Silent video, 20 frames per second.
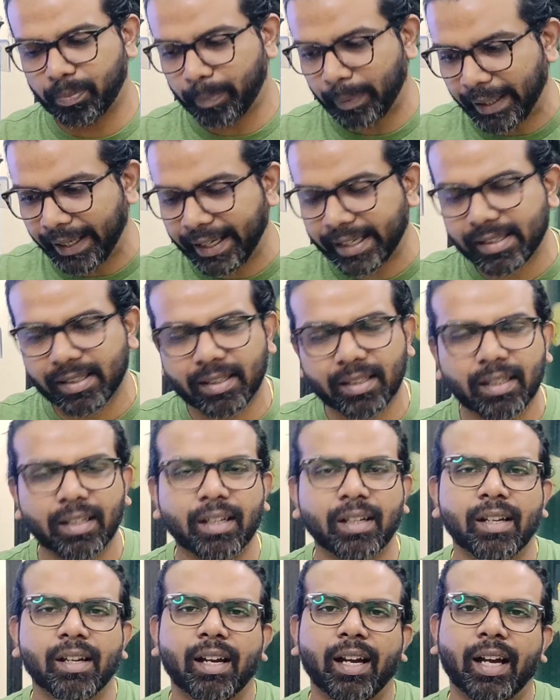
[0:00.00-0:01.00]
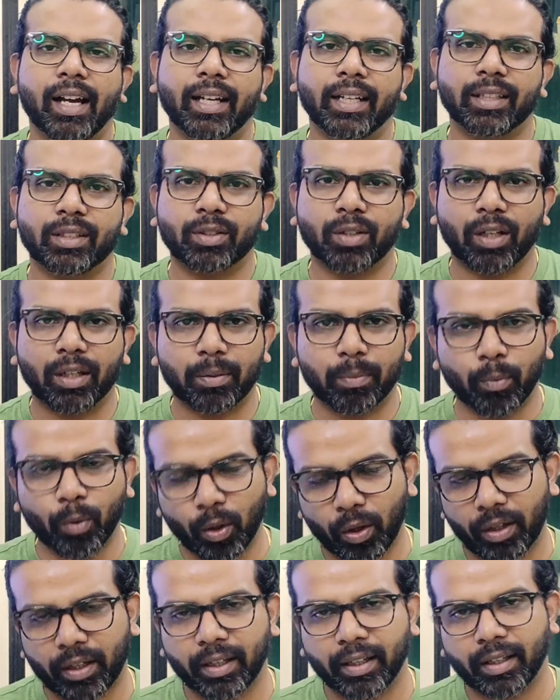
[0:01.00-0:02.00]
place, and it's got
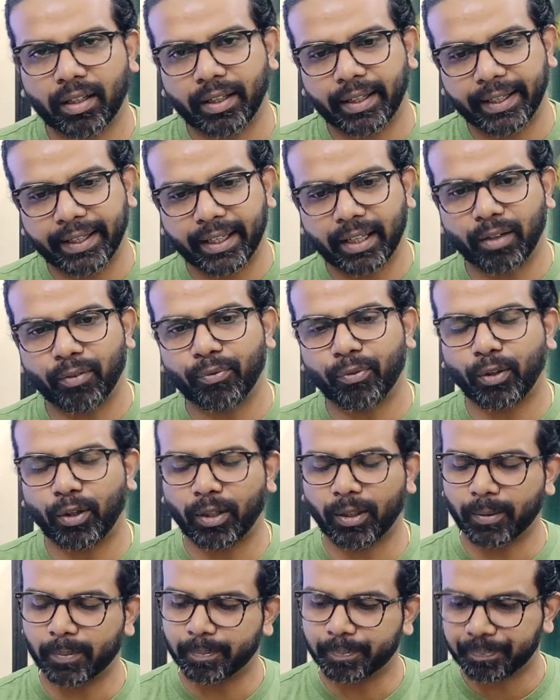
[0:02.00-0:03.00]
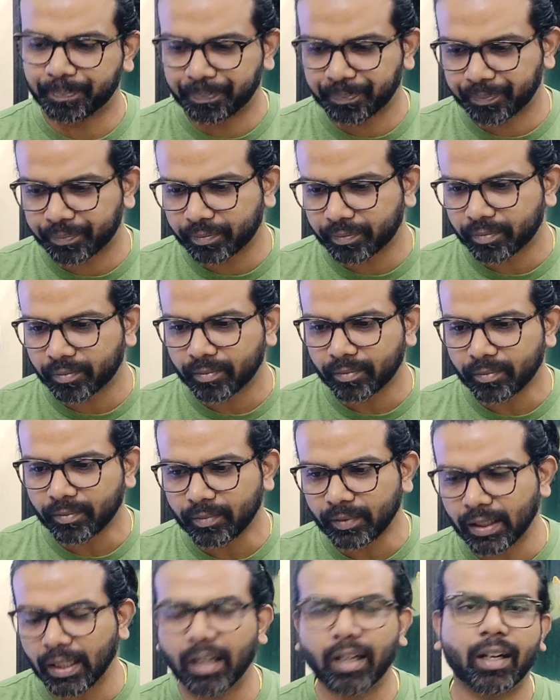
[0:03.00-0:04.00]
more area for
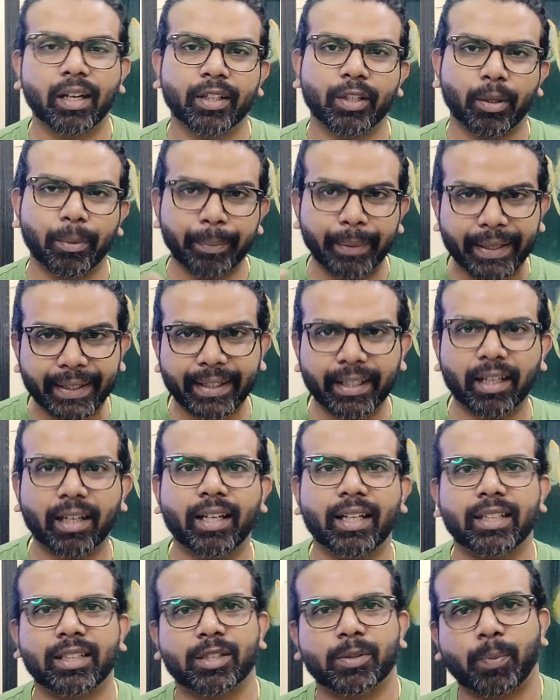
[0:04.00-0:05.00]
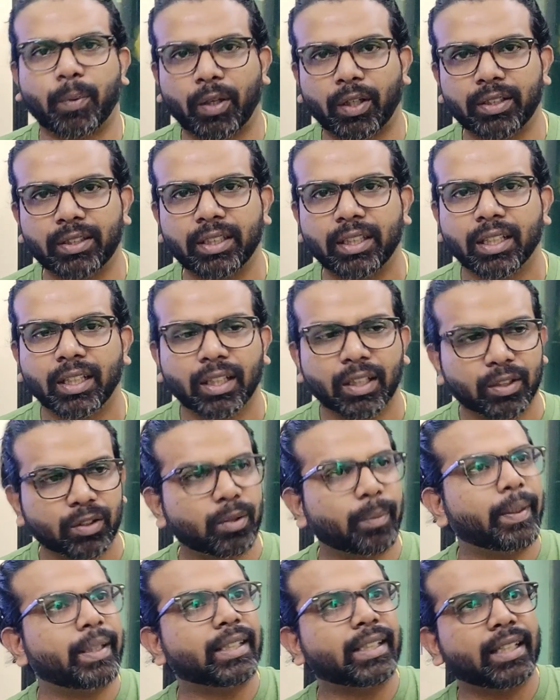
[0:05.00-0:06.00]
your media and sponge.
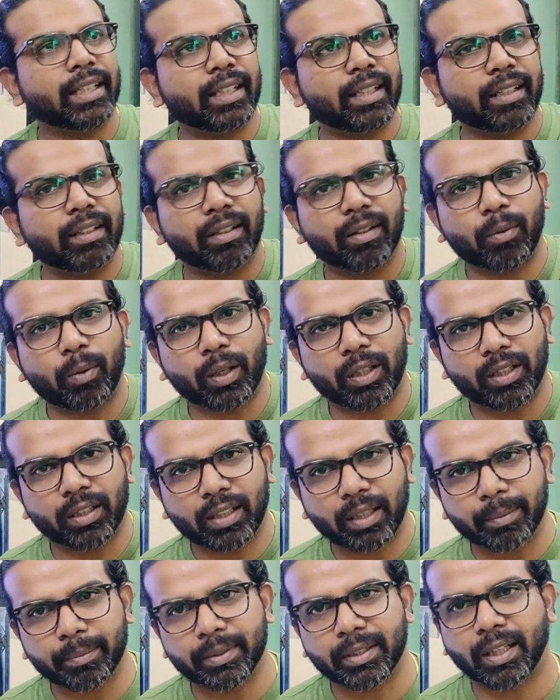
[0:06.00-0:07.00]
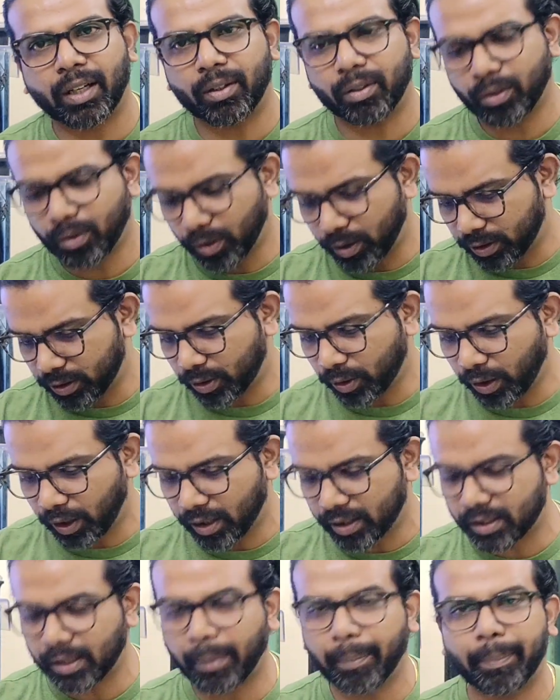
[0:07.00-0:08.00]
So basically water comes down, goes through
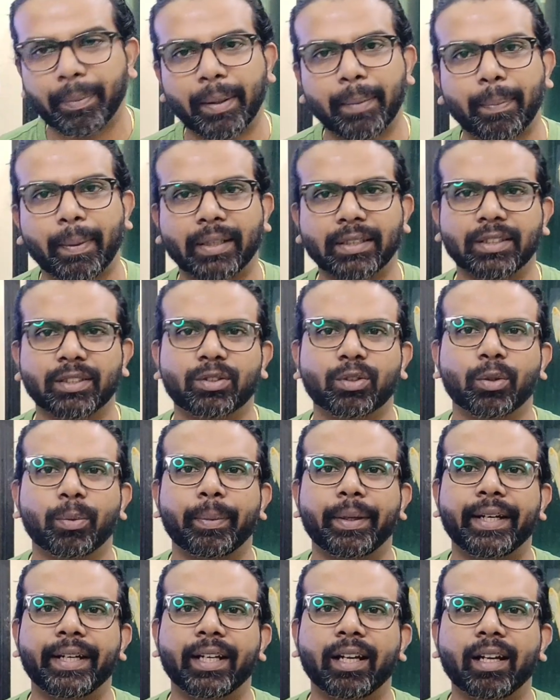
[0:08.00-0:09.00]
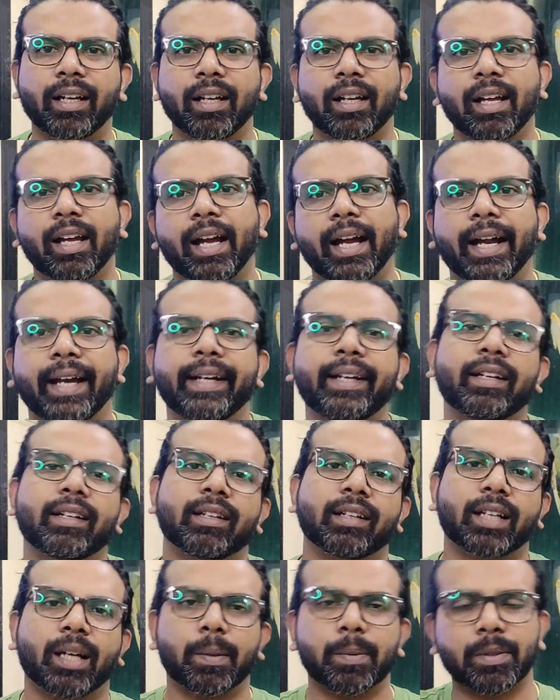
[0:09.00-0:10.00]
your sump and passes through media and
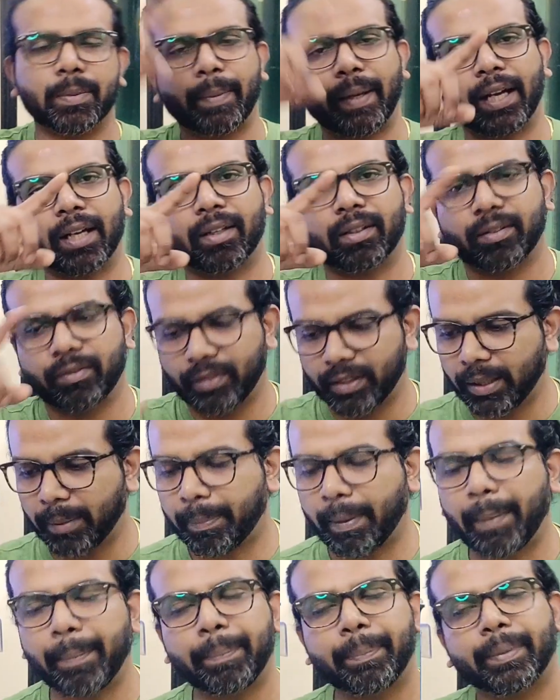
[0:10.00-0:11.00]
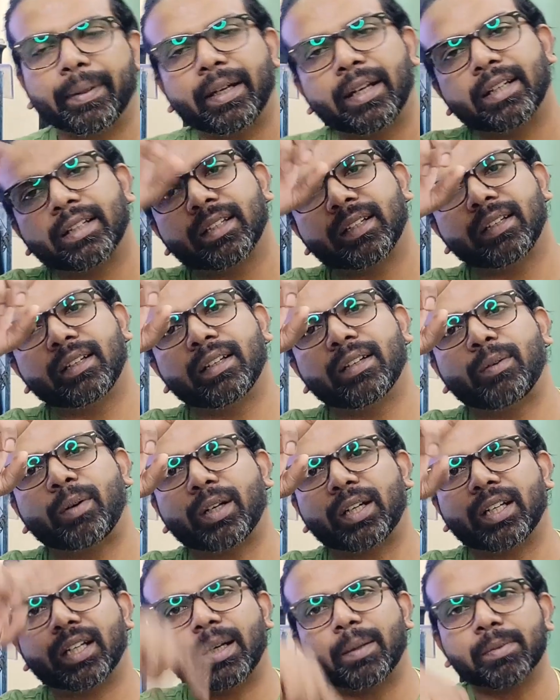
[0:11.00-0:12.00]
comes back with a pump, and the
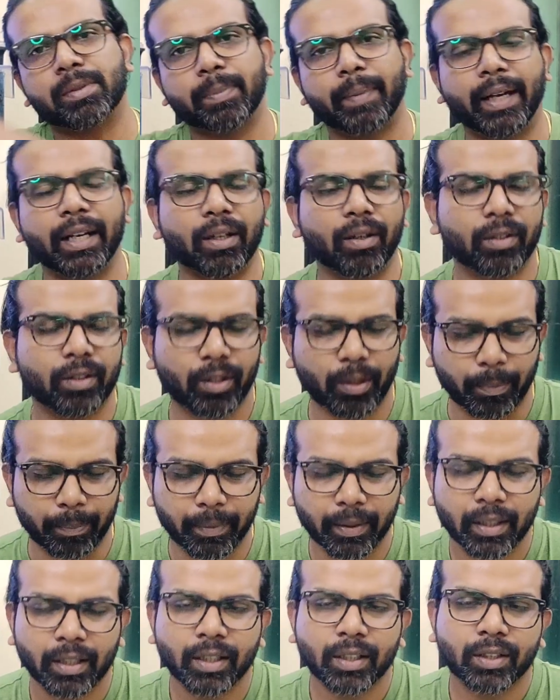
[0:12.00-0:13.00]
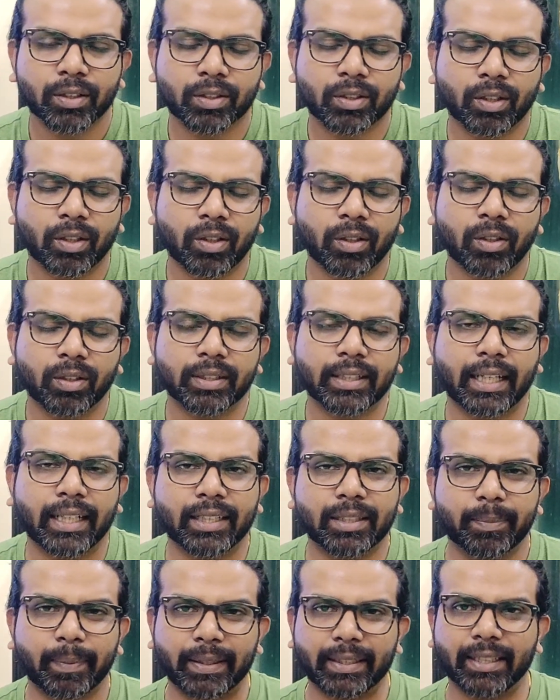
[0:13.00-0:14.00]
water comes back on top. So
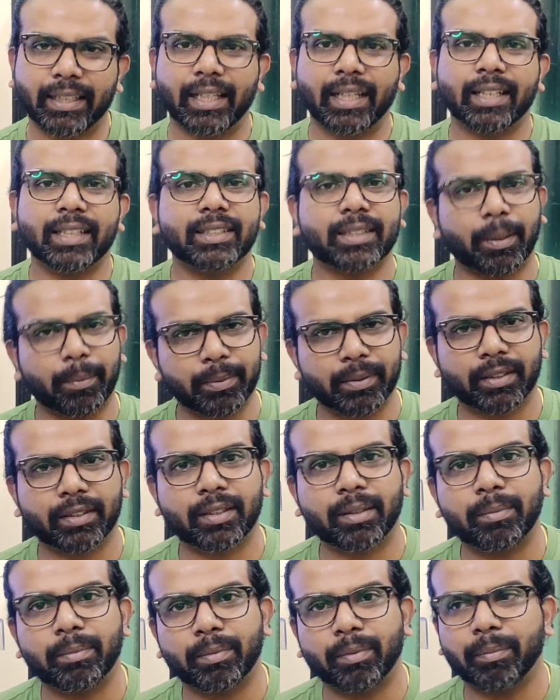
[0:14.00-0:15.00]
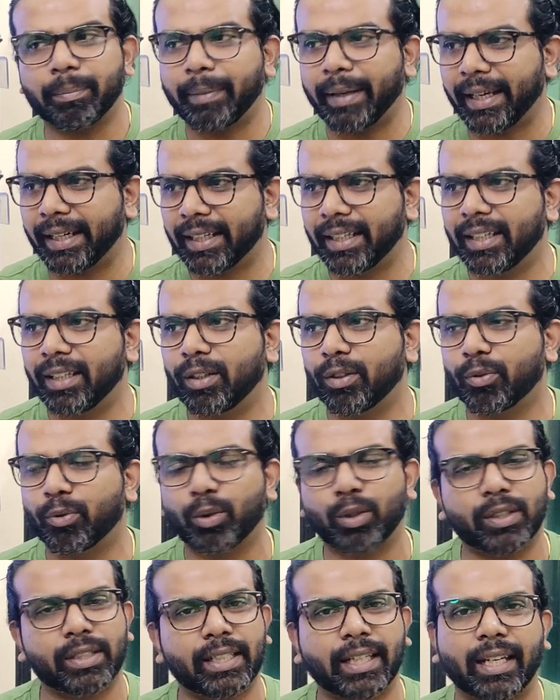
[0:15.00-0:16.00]
that is basically like a sump system. Mainly you
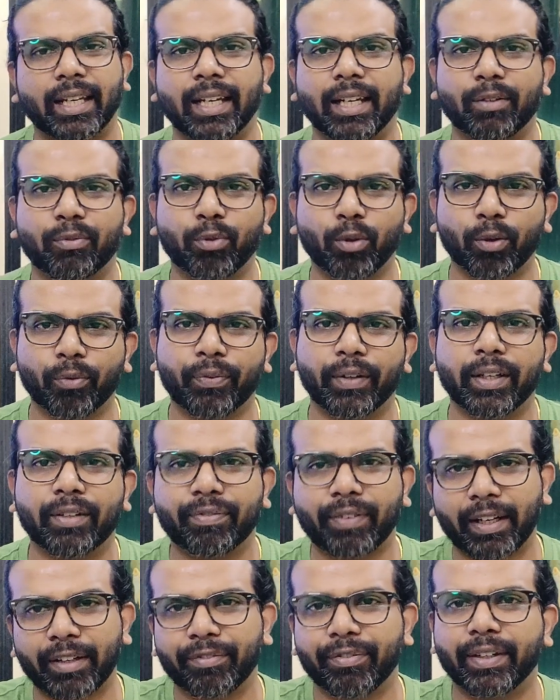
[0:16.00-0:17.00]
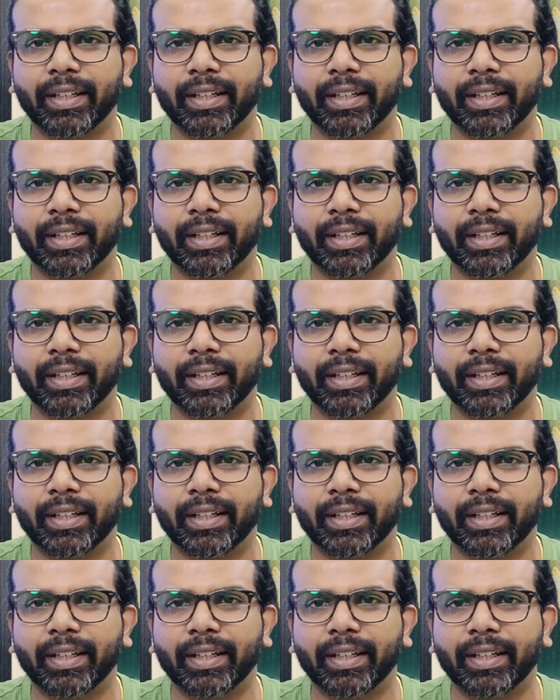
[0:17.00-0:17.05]
would say like 4 feet, 5